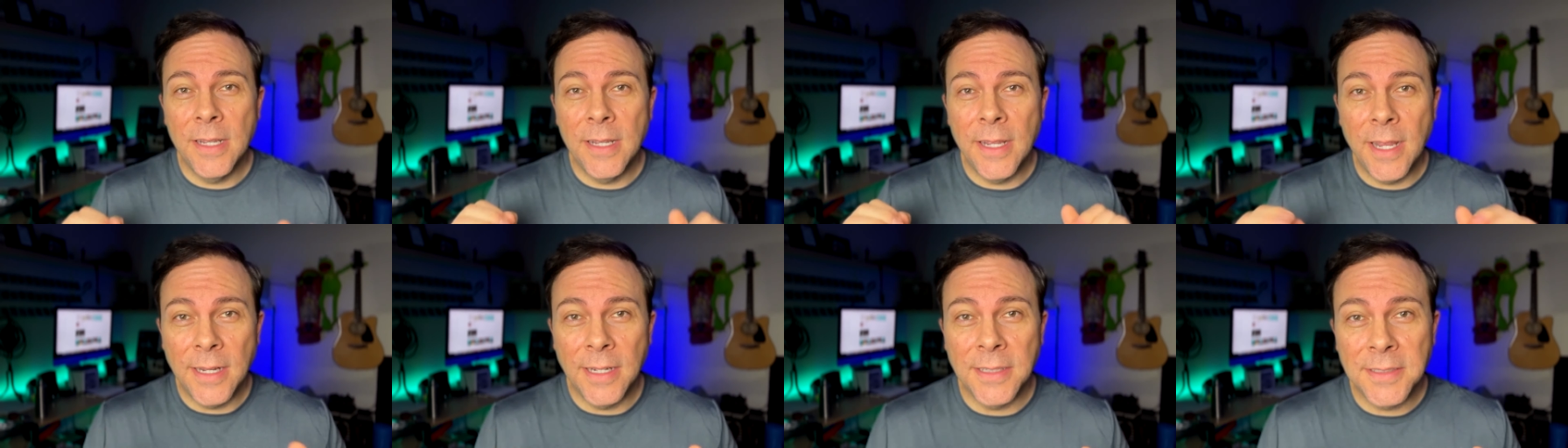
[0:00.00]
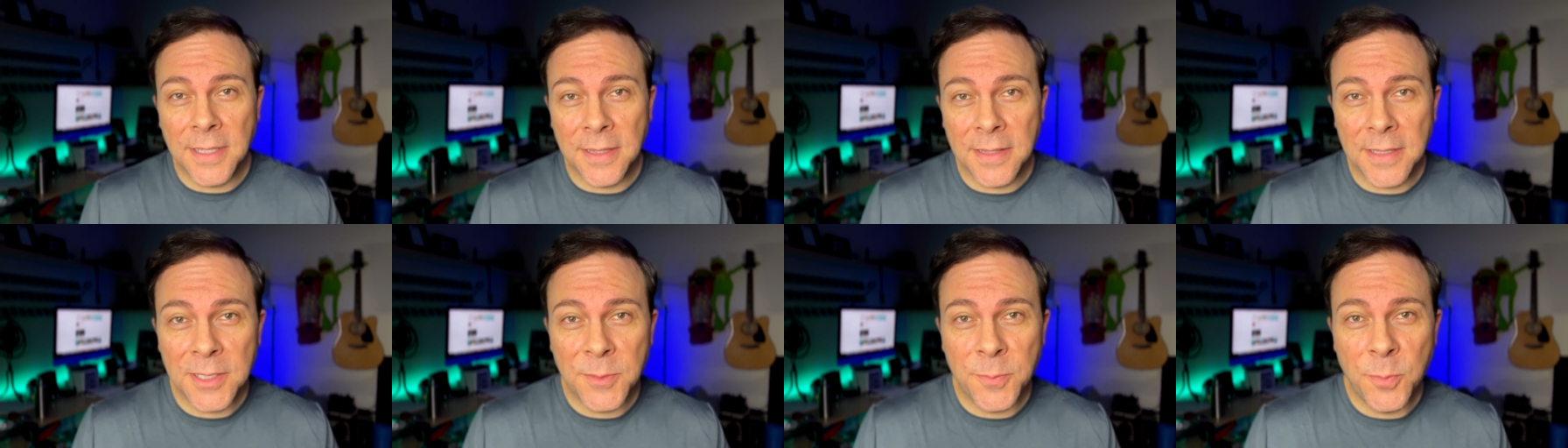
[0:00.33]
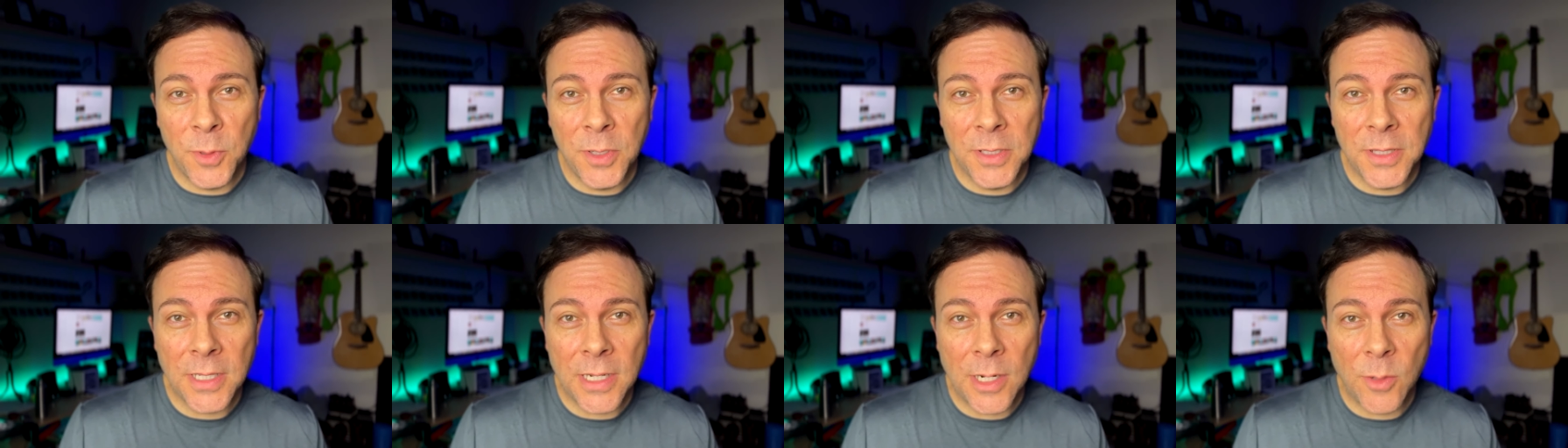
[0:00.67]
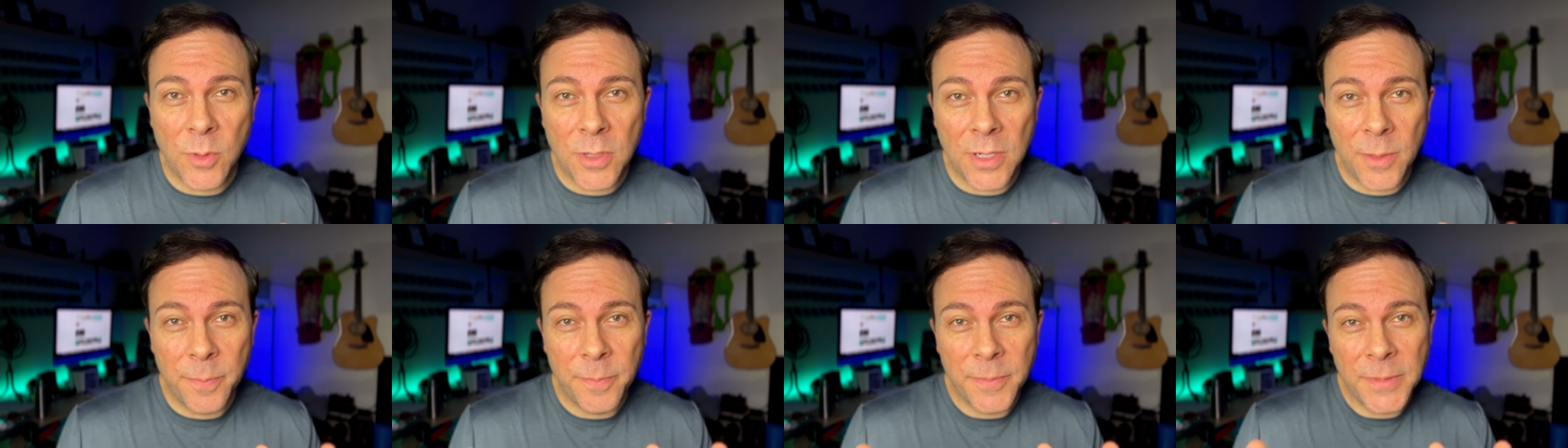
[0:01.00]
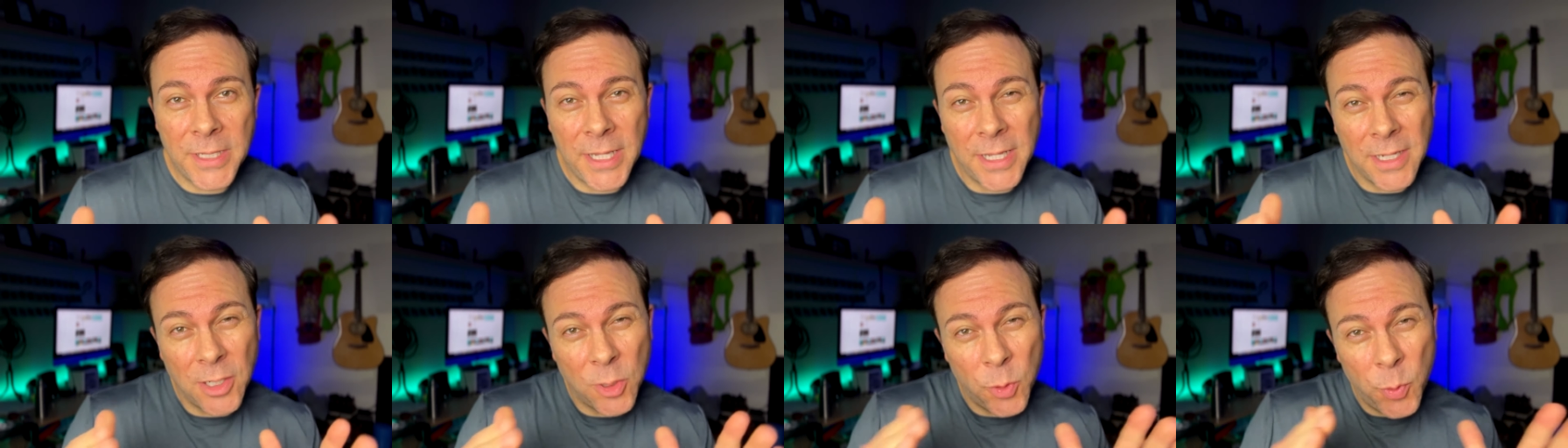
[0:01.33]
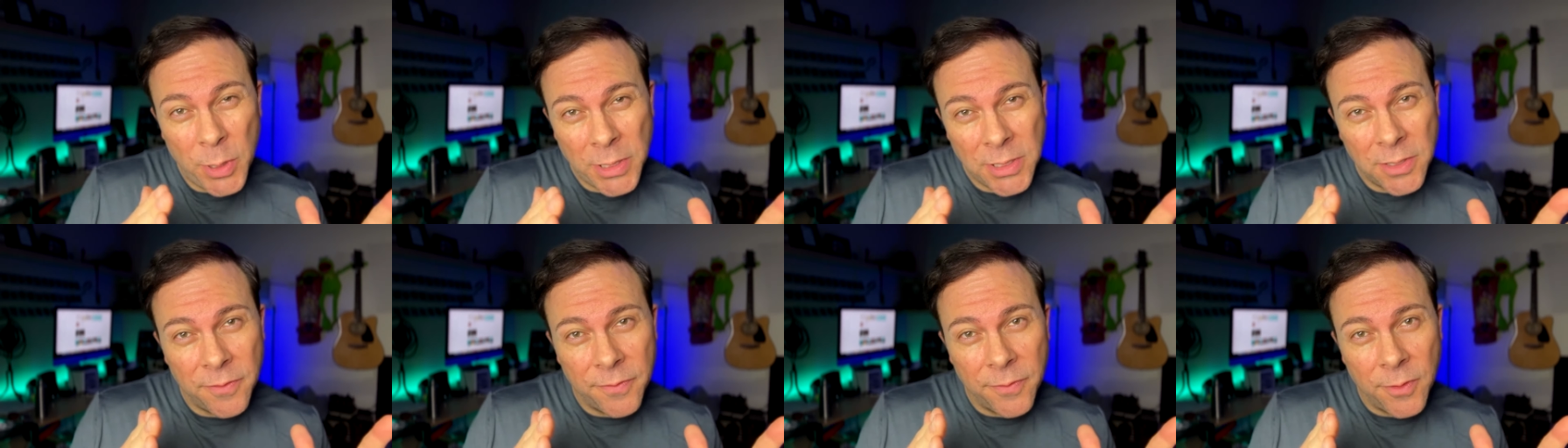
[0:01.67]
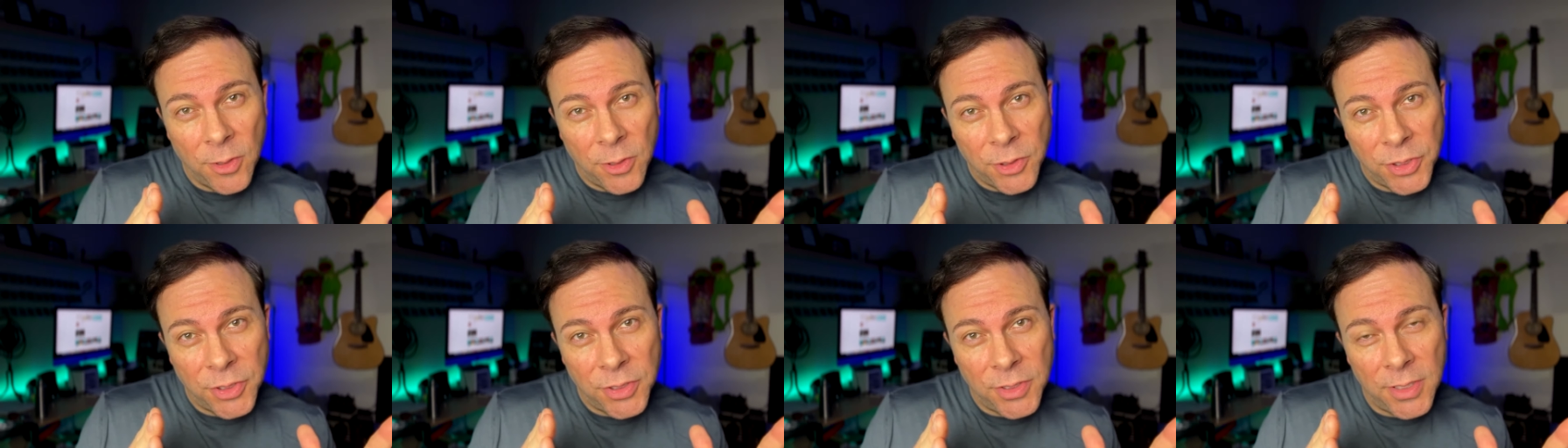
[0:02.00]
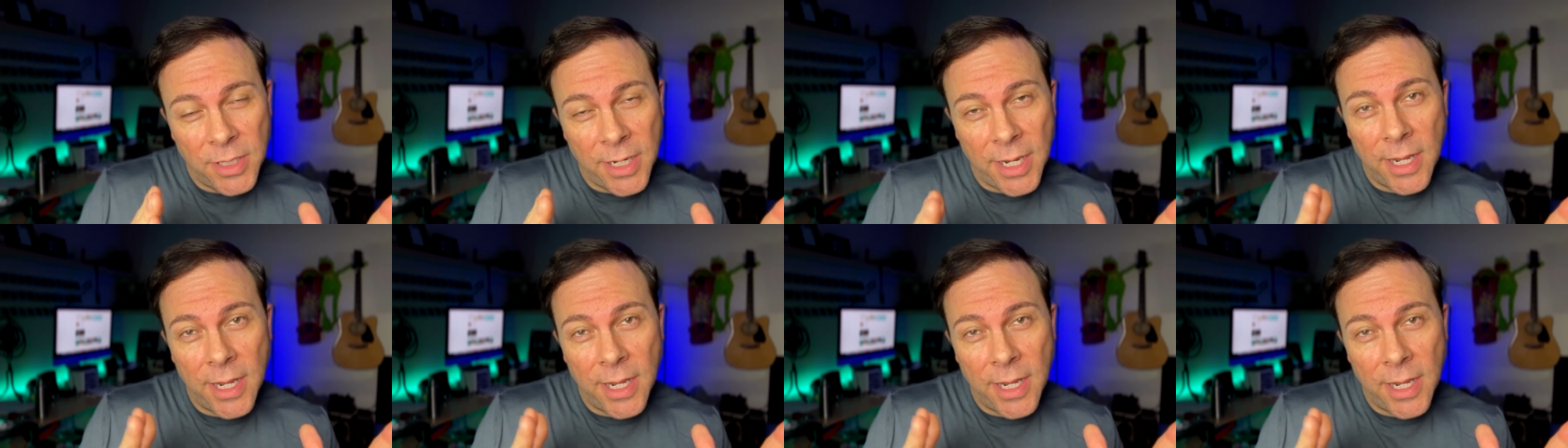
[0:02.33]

And it's at this point that I want to take a quick diversion